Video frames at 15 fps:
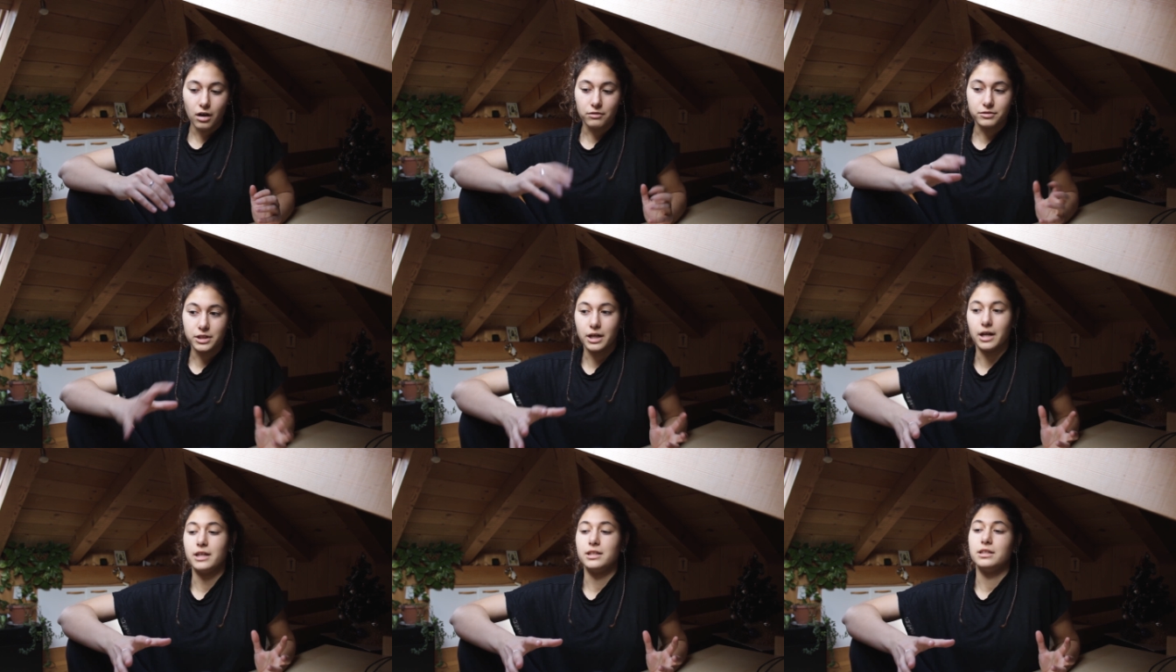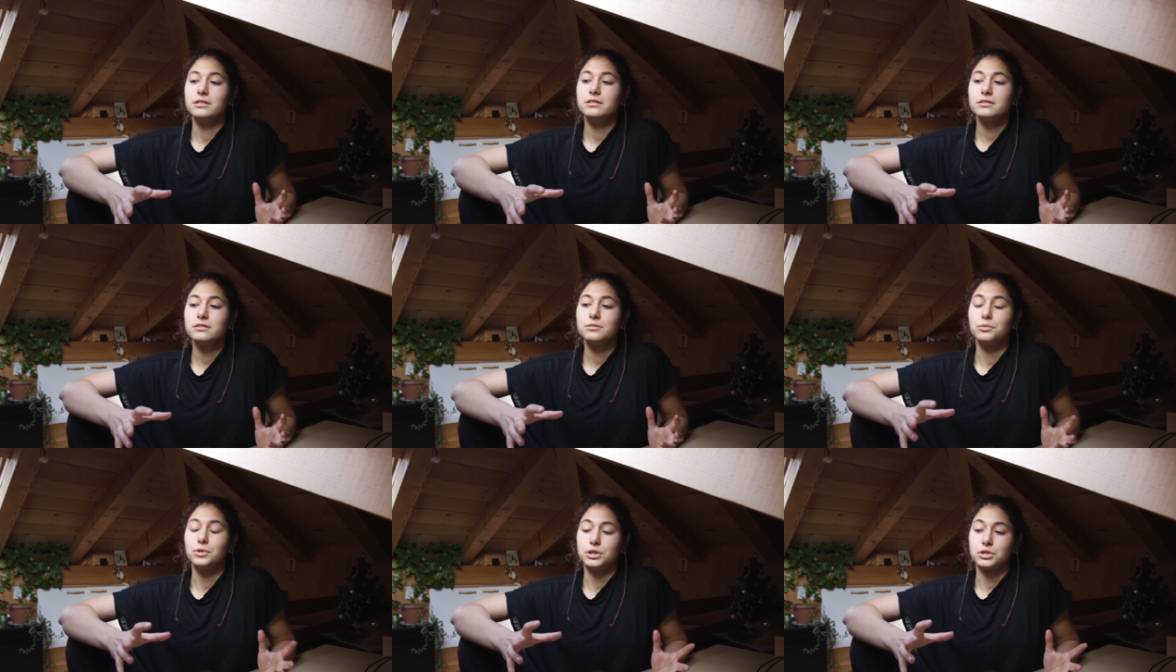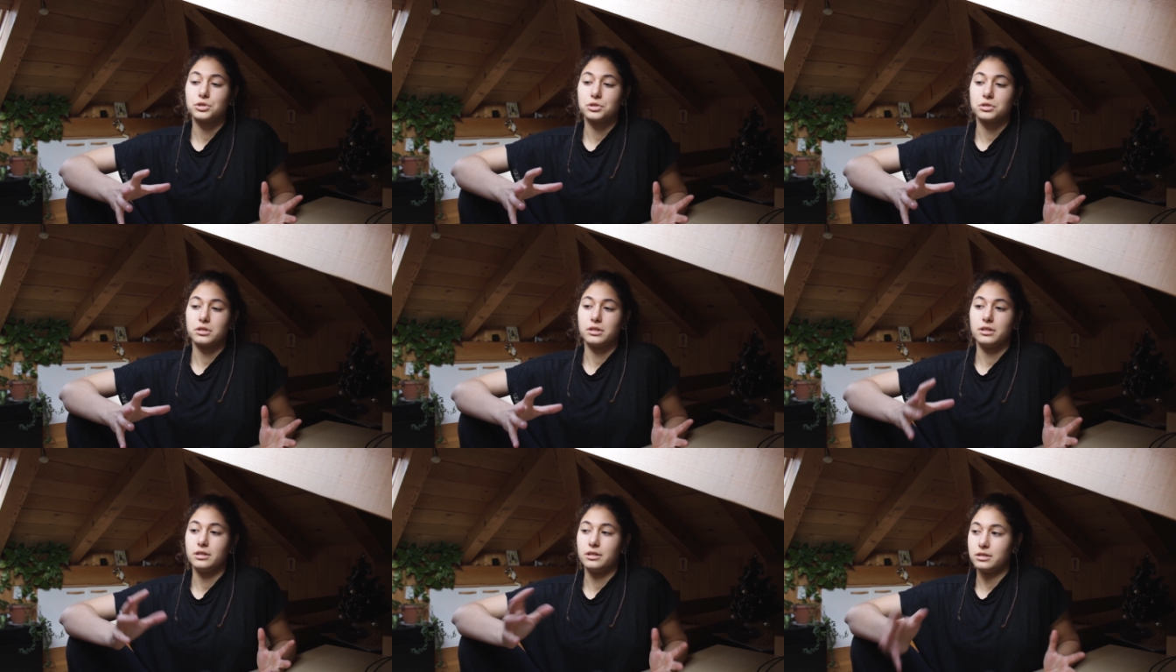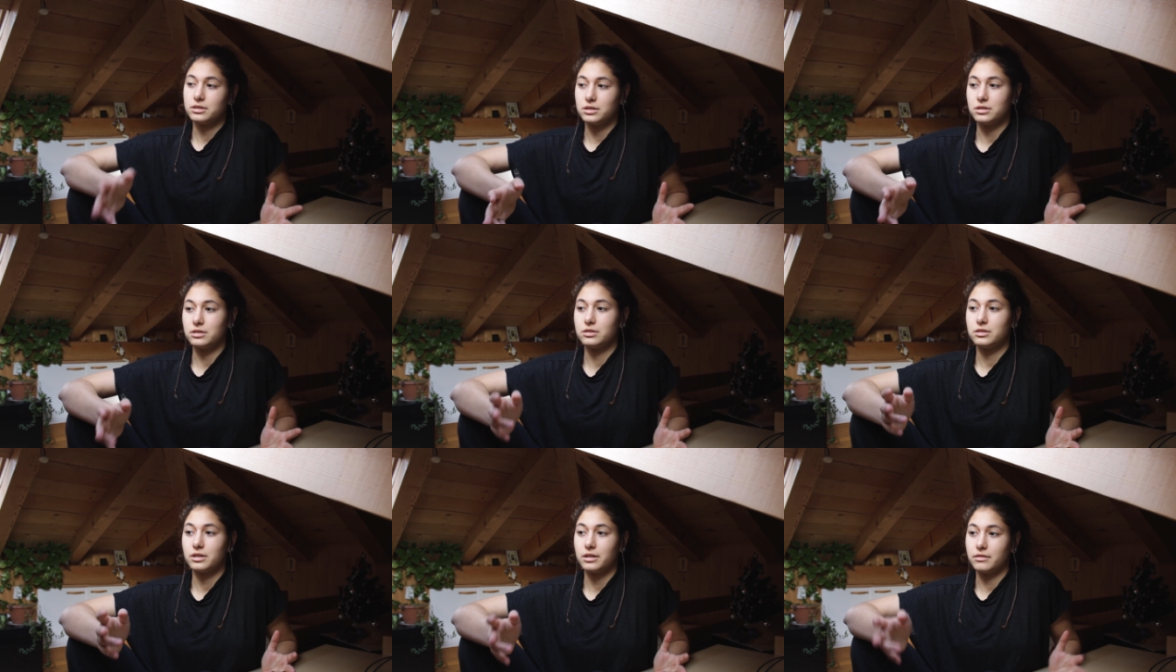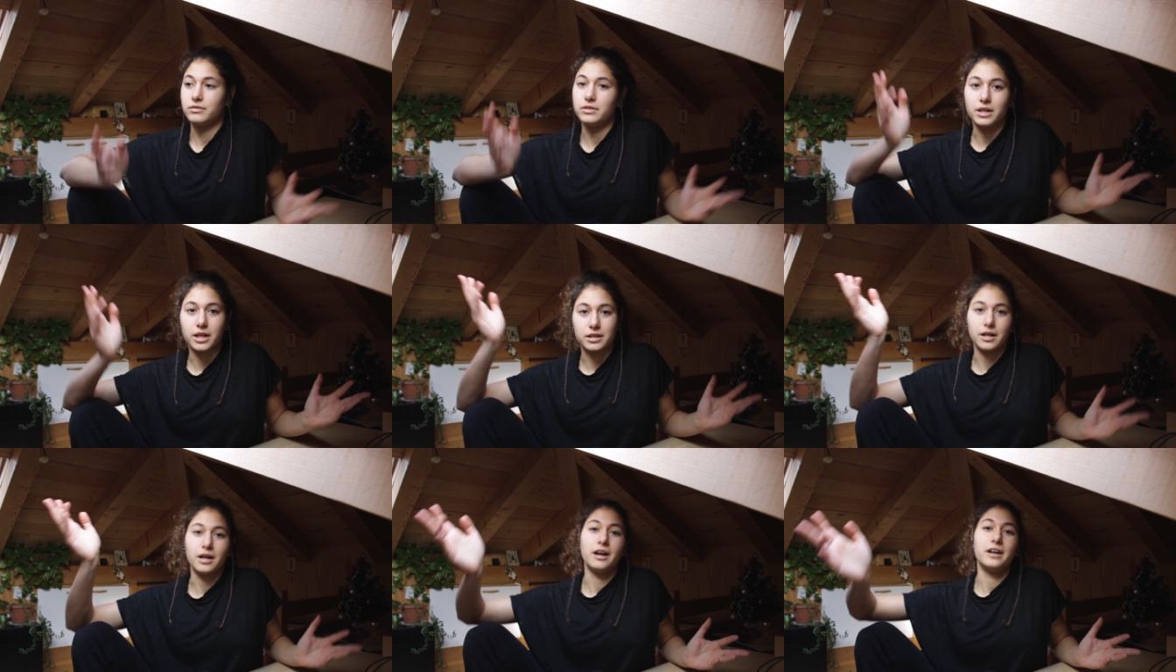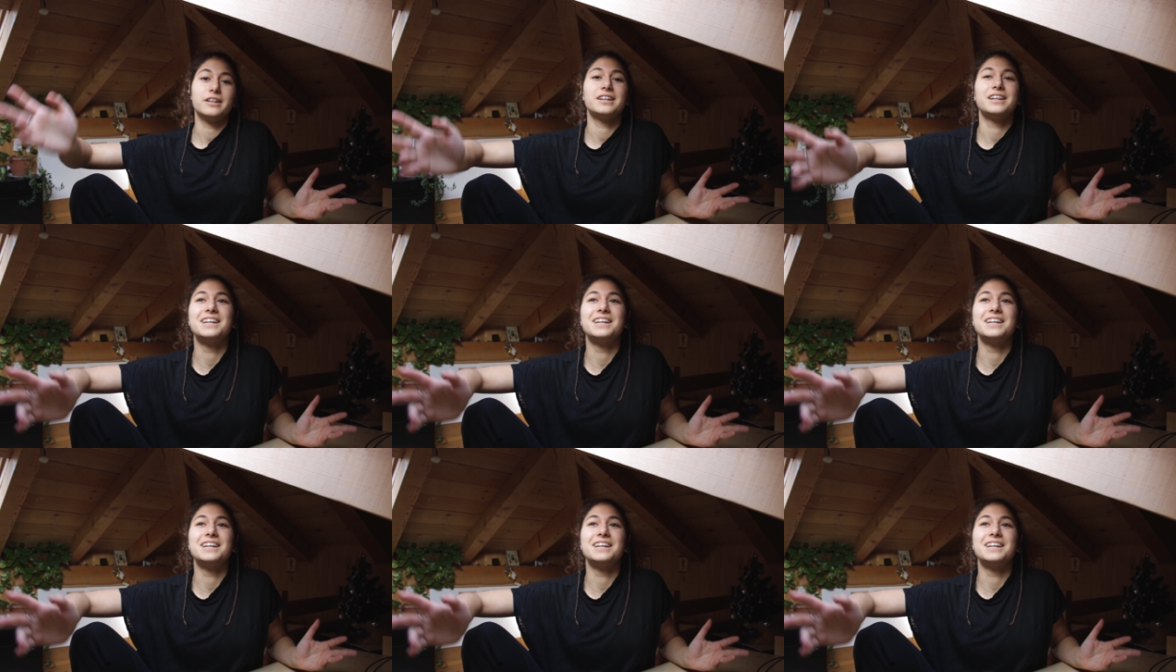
of the island, which isn't even that high,